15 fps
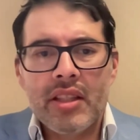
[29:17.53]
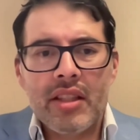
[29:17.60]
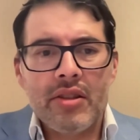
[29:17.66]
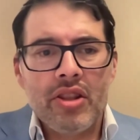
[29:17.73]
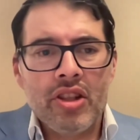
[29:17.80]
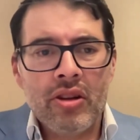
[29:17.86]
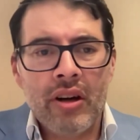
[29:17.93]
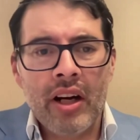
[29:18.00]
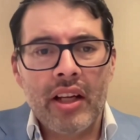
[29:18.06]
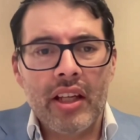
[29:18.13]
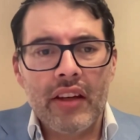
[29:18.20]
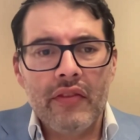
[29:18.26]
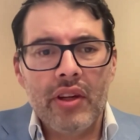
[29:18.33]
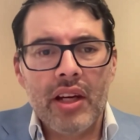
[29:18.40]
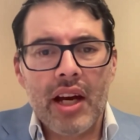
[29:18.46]
and just trying to
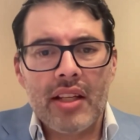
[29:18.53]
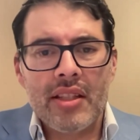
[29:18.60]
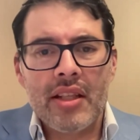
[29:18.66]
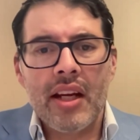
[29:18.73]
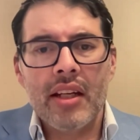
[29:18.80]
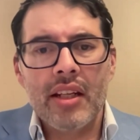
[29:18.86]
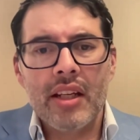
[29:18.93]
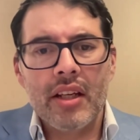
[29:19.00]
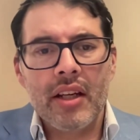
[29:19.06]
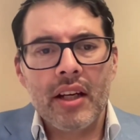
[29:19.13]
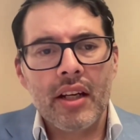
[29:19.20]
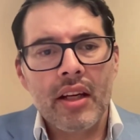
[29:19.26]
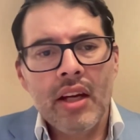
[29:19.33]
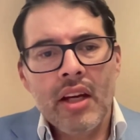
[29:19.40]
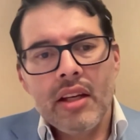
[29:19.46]
give you guys an idea, kind
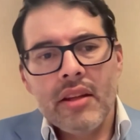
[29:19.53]
of